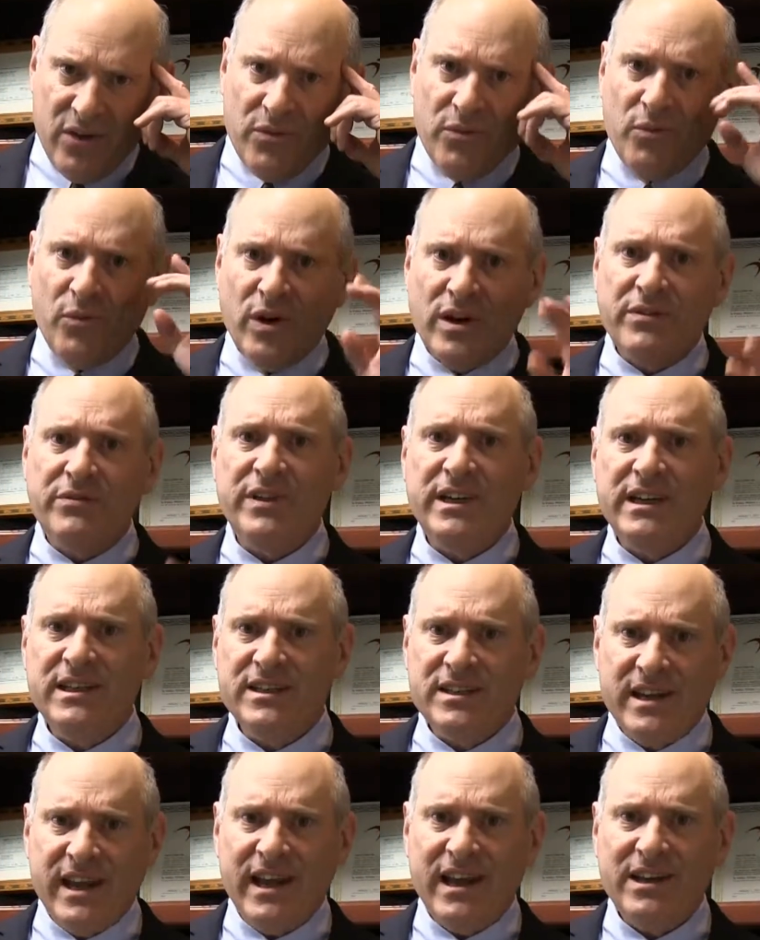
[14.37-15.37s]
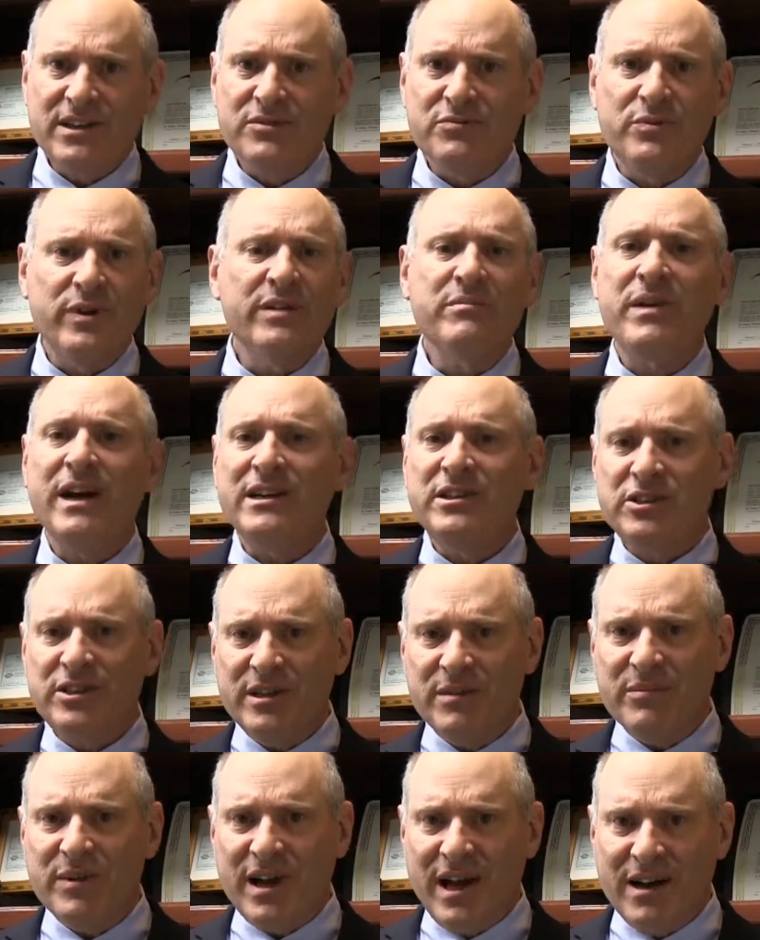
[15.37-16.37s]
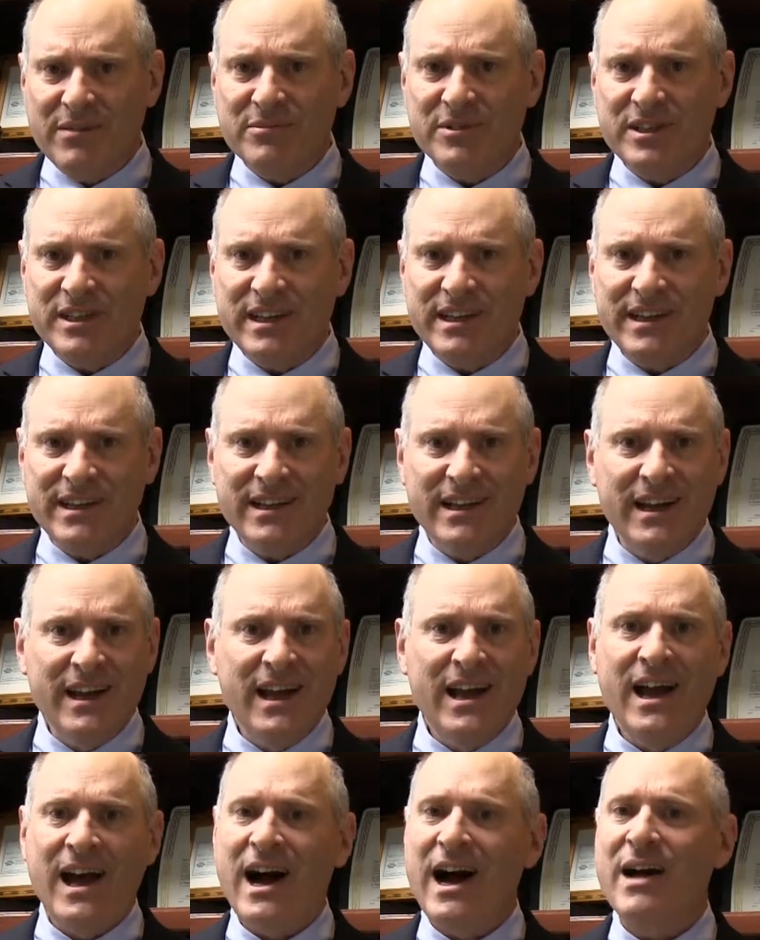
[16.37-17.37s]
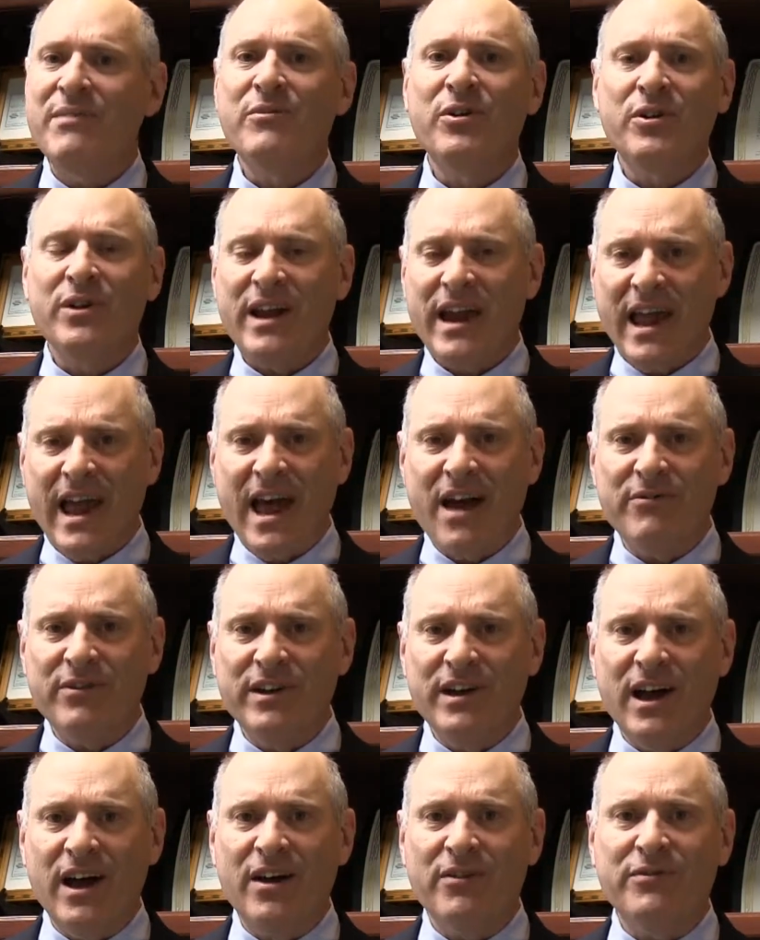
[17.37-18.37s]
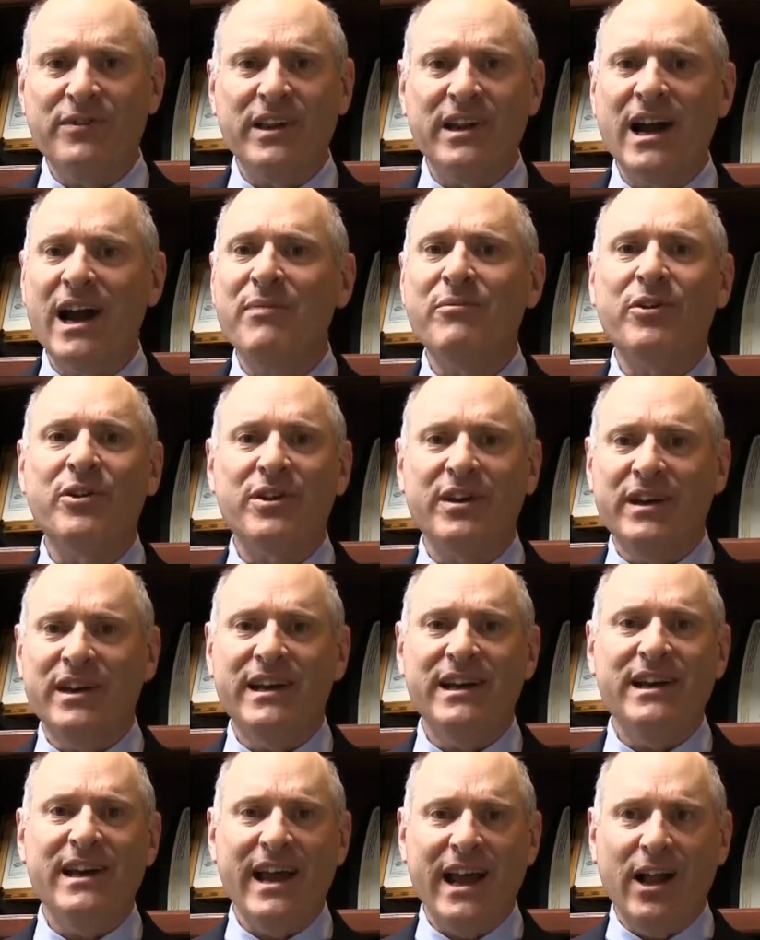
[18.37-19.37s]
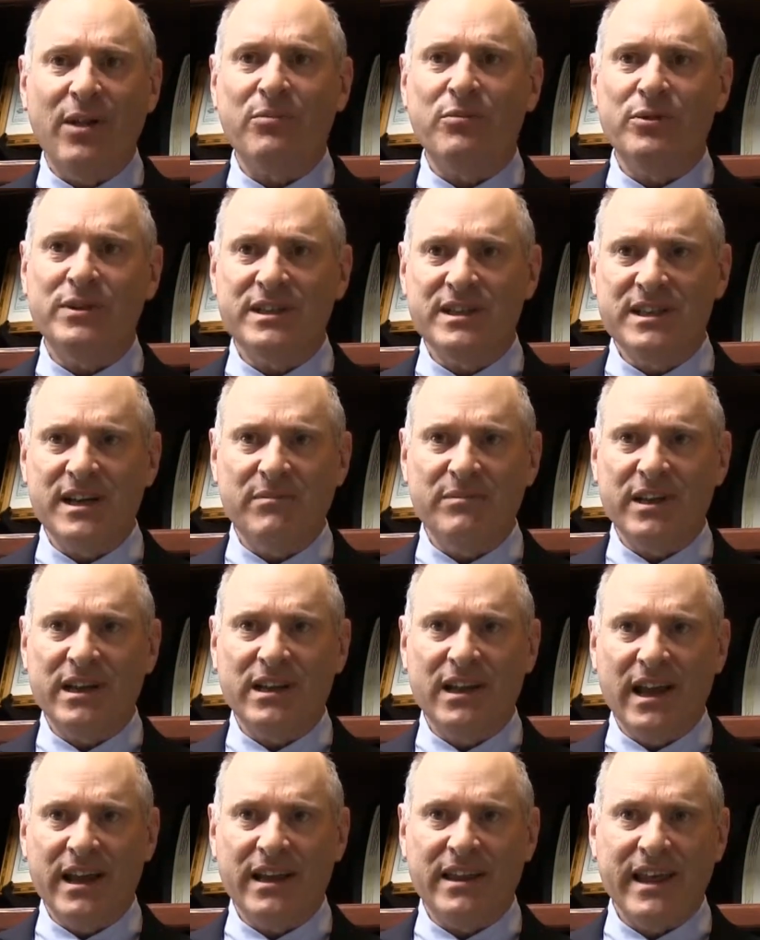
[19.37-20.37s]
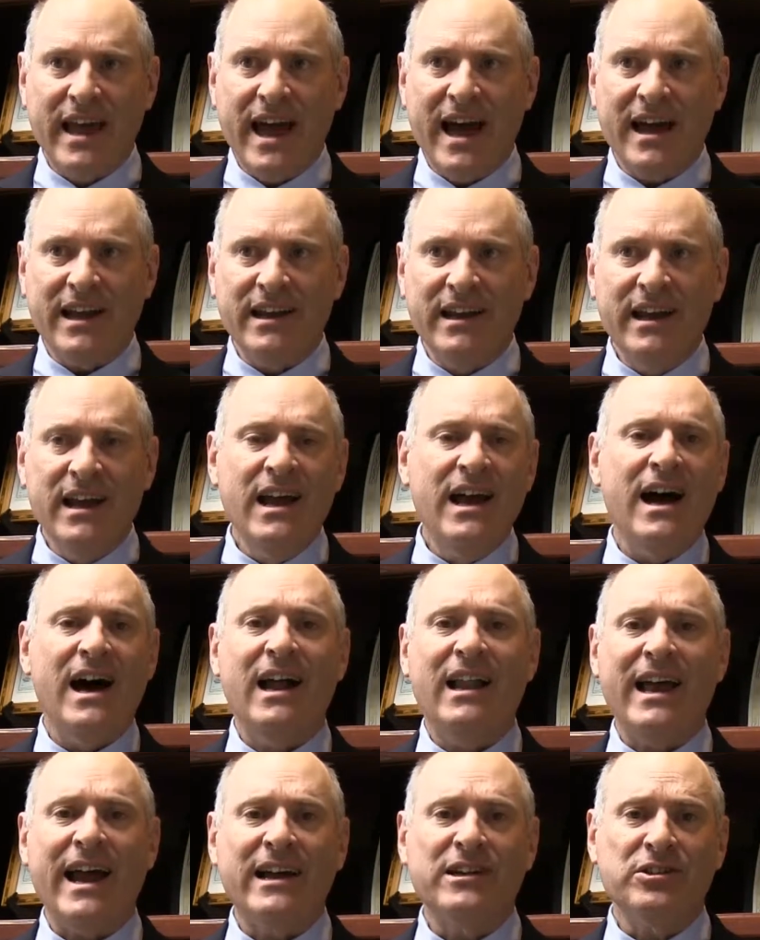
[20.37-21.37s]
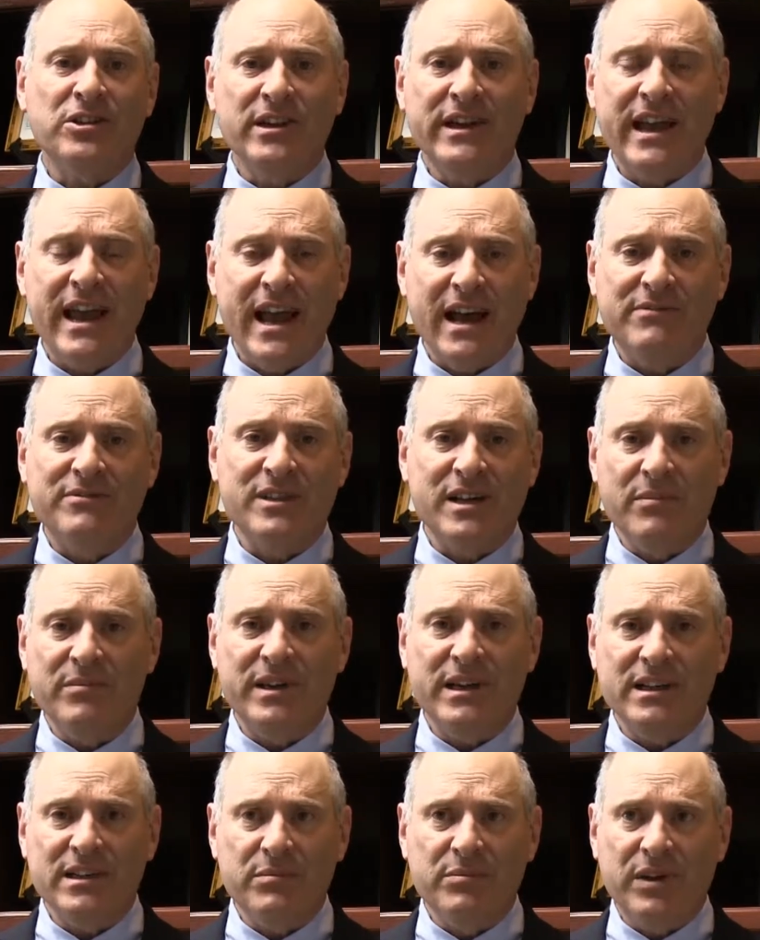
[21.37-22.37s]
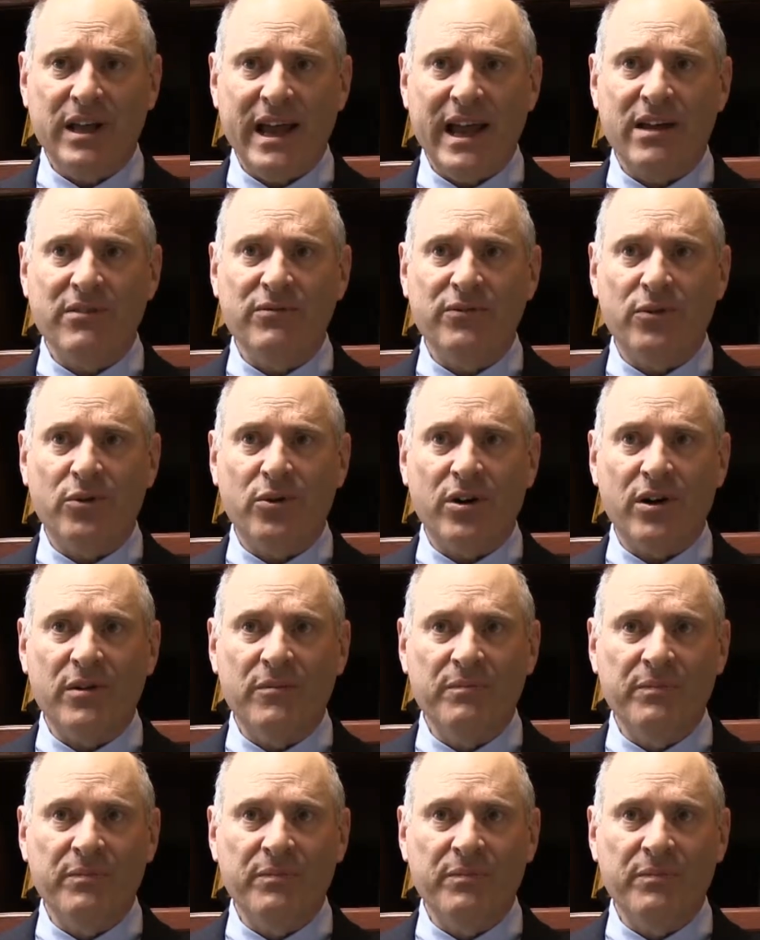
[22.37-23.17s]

One of these days, when my ship comes in, I'm going to have enough that I'm going to need help with something like that. I'll actually have something to plan for.